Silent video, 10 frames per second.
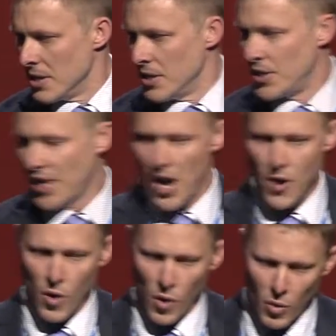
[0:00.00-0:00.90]
So,
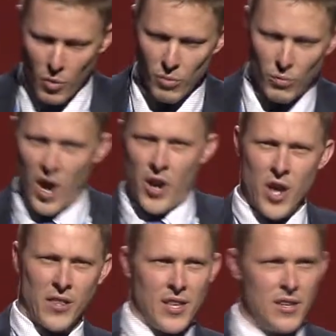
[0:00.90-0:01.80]
what on
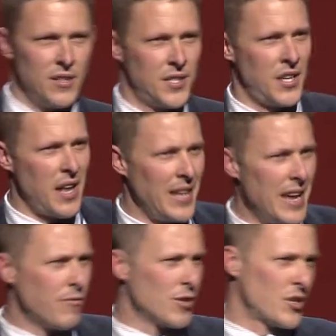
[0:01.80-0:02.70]
earth is the
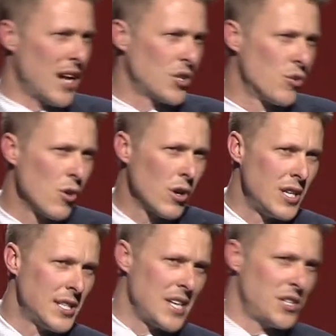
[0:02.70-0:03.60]
infrastructure
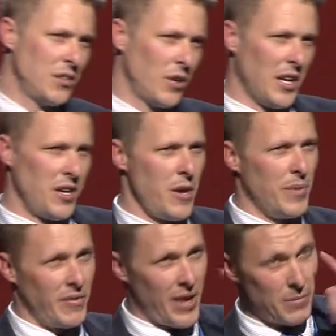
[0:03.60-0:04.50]
organisation looking at urban
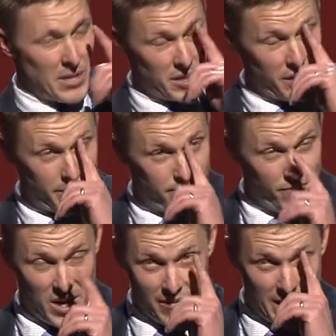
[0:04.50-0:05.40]
development,
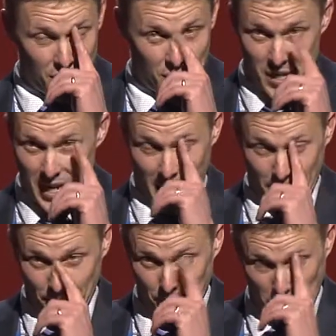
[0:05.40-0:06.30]
Innovation City?
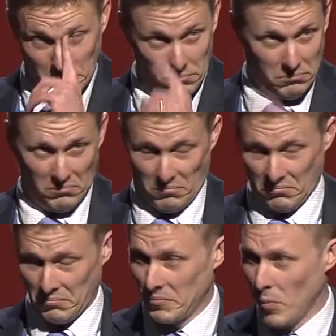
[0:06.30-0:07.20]

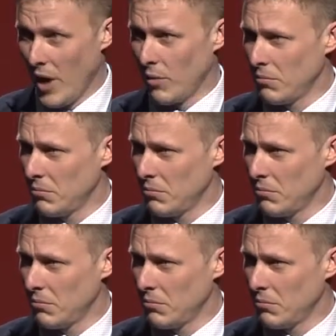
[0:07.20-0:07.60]
Well,